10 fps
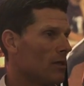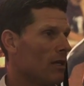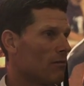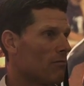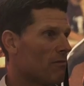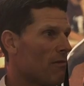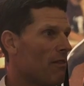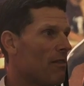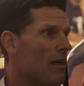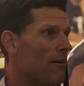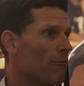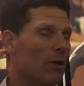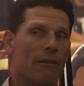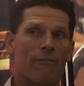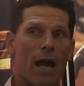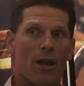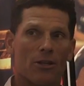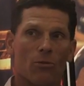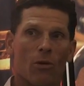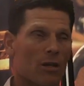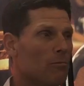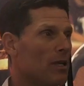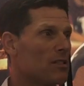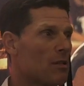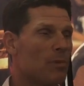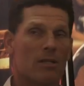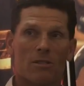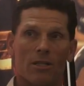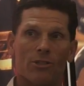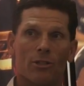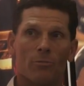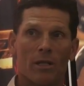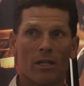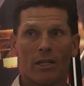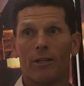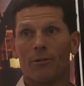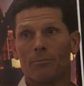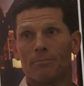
and they really value what it means to be a senior and be a leader.